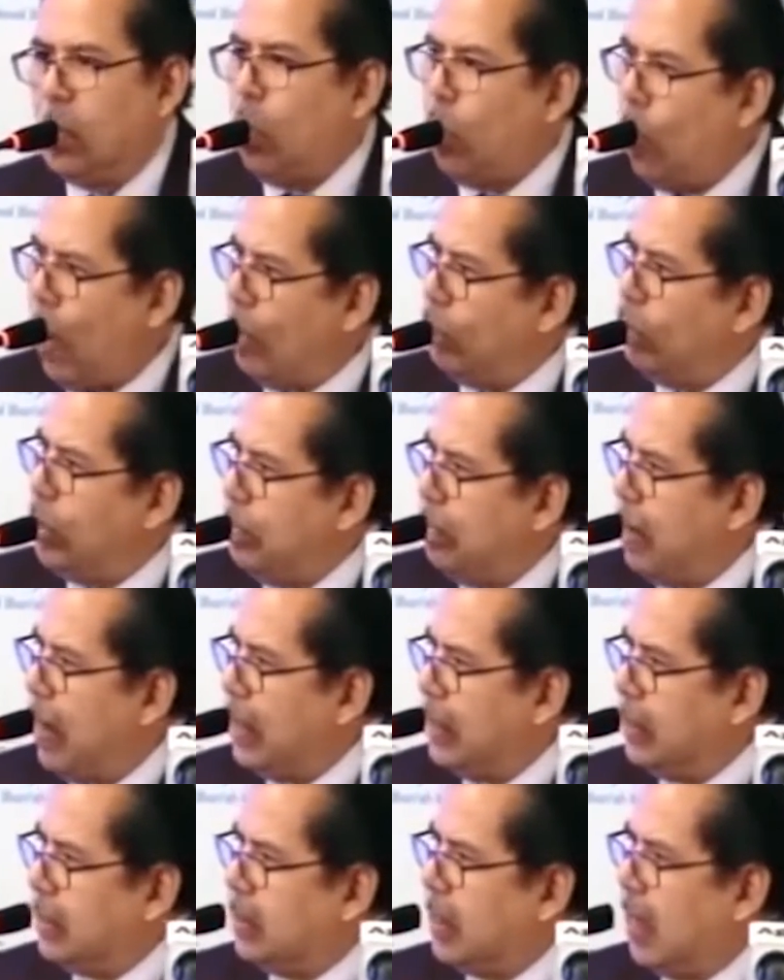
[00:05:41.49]
What we
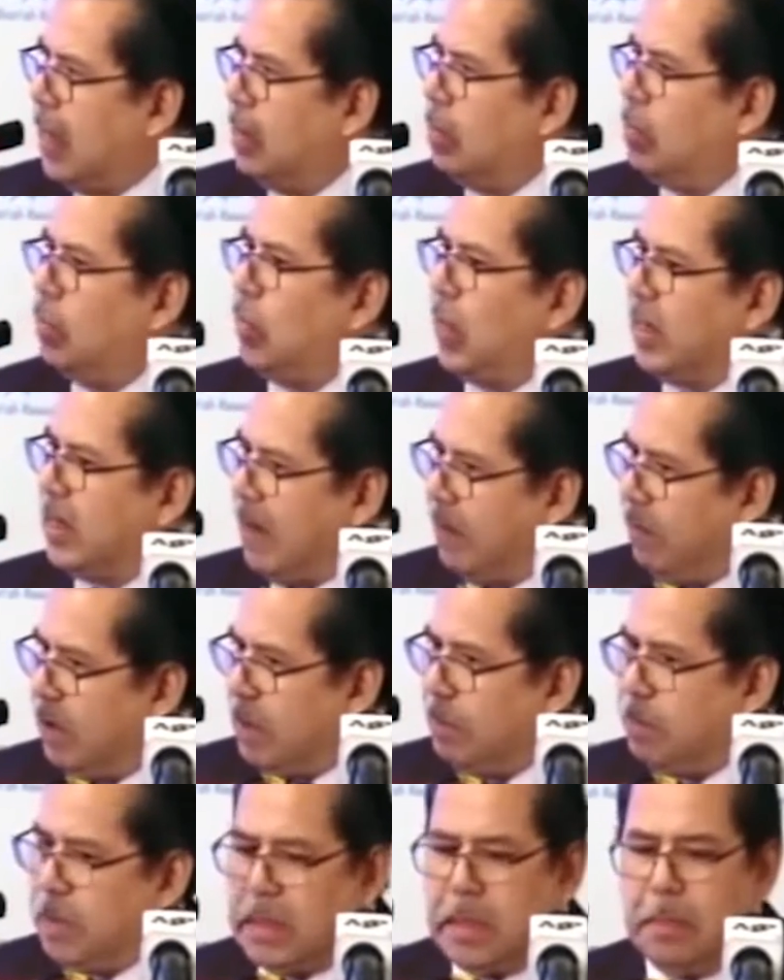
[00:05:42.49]
meant is that we are
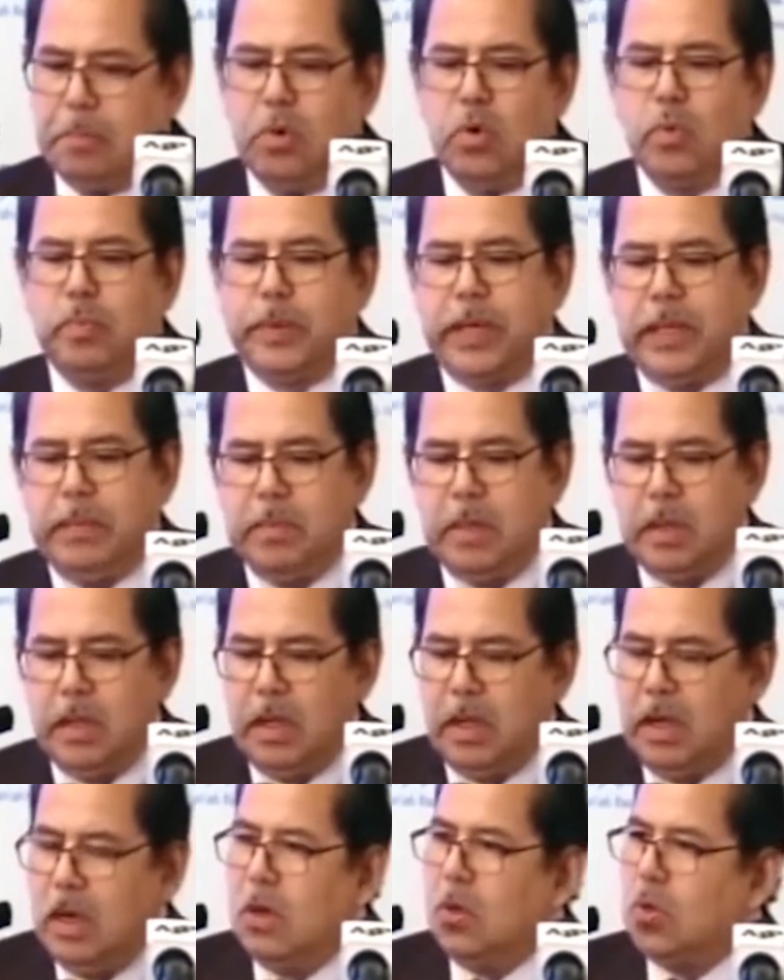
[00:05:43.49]
developing a blueprint
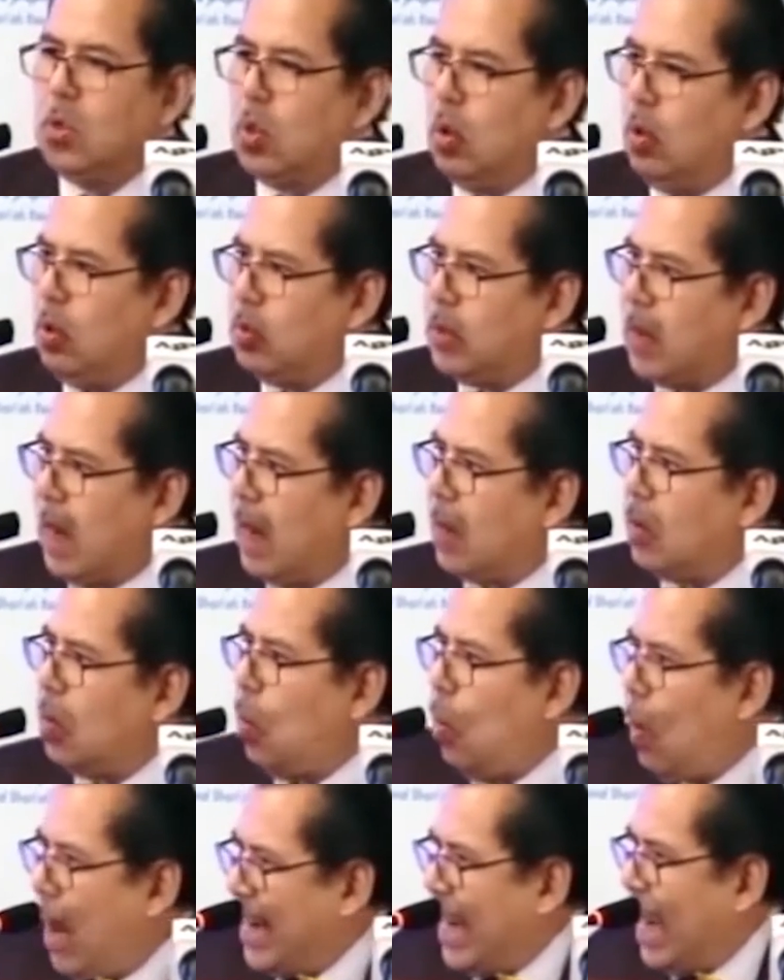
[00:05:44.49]
to look at
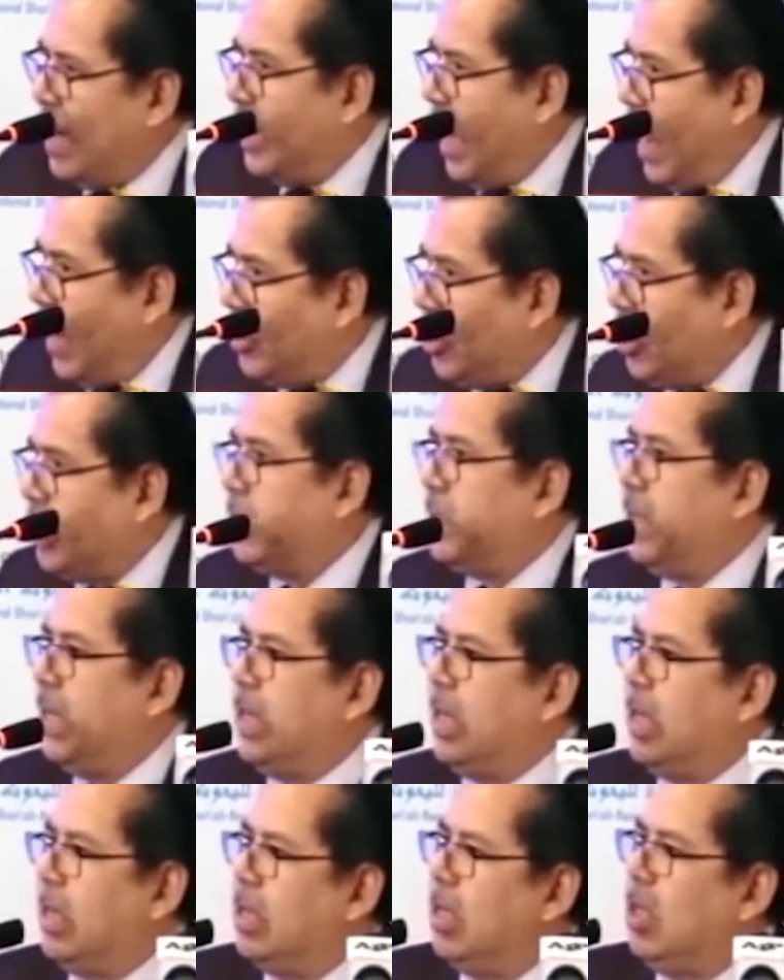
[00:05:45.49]
what are the actions
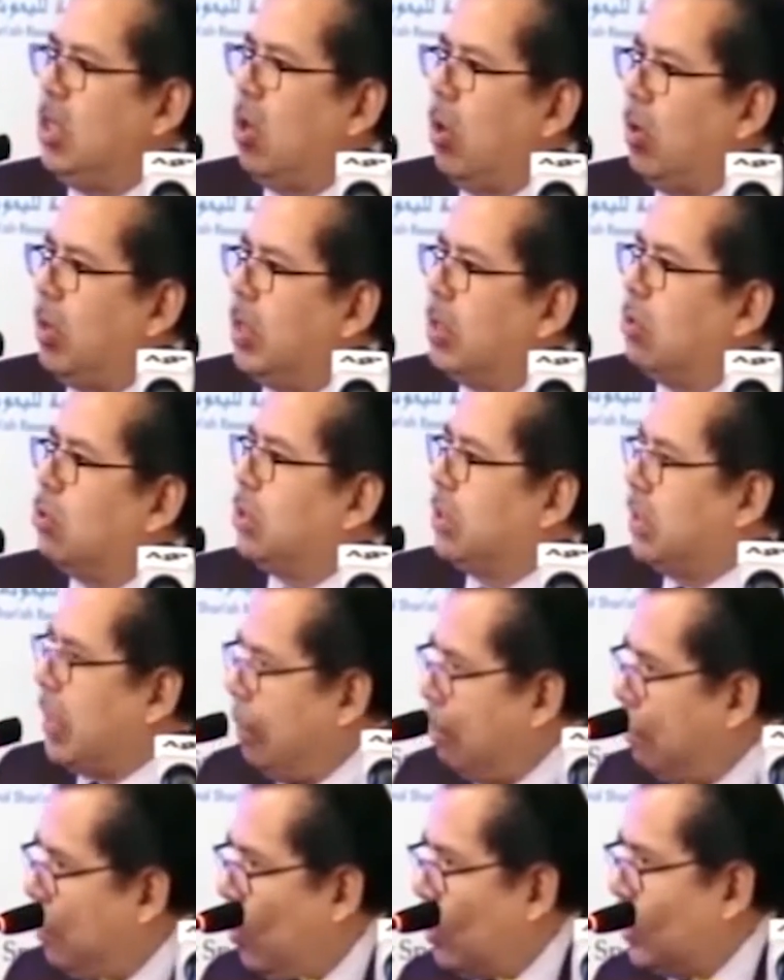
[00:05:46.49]
needed in order to
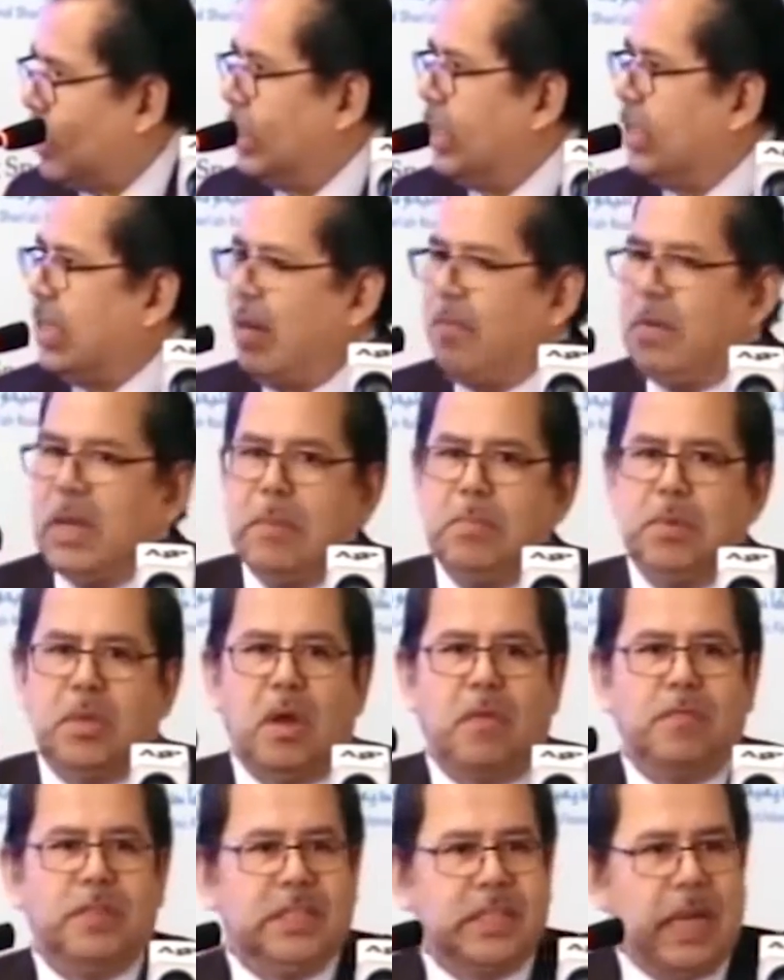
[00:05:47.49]
support the development
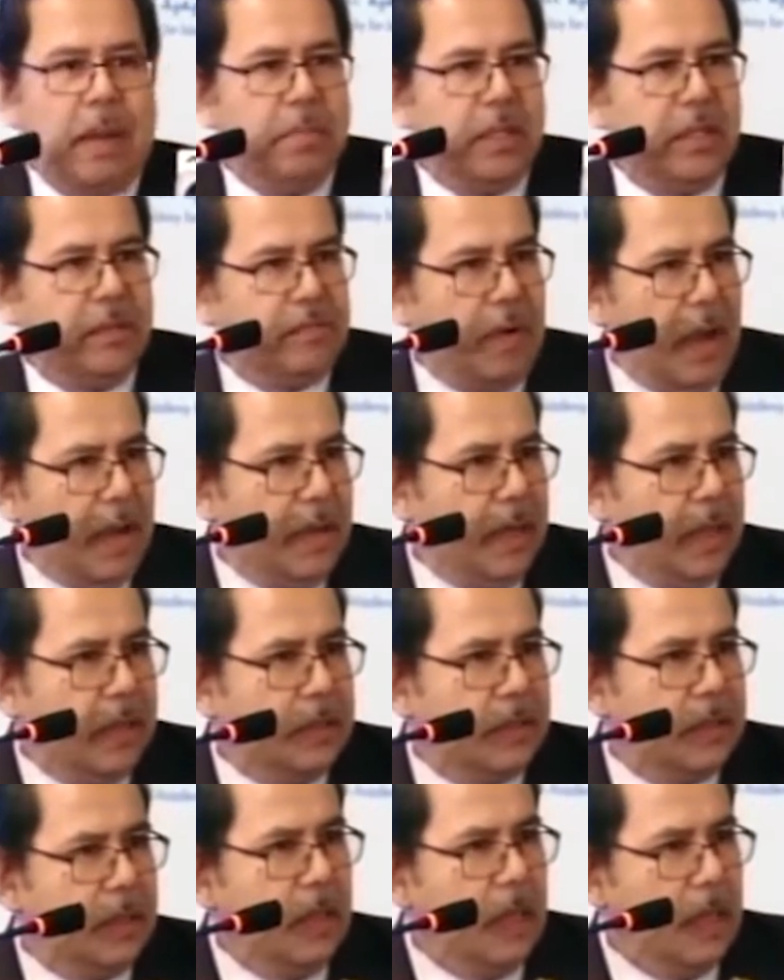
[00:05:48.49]
of Islamic
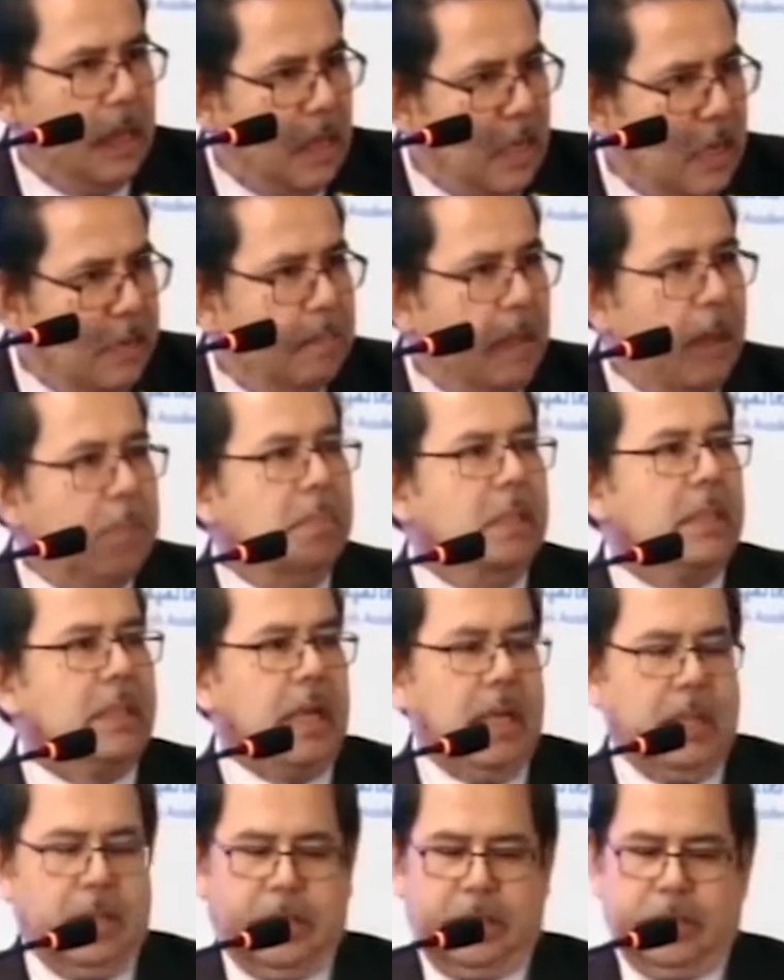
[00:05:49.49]
finance in member
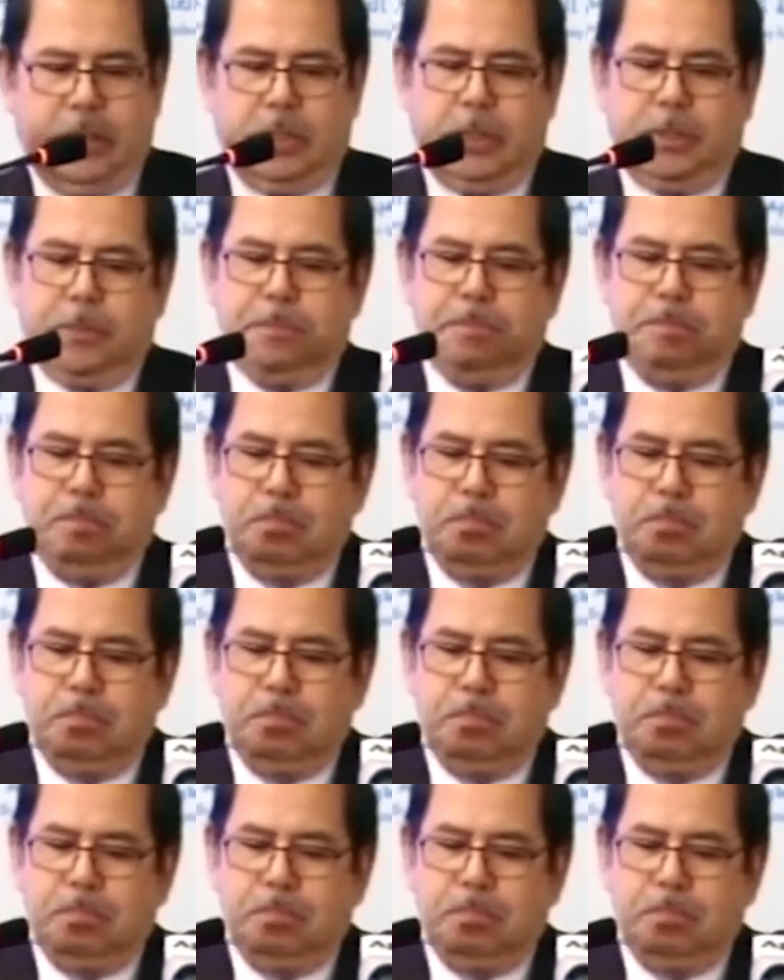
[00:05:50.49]
countries.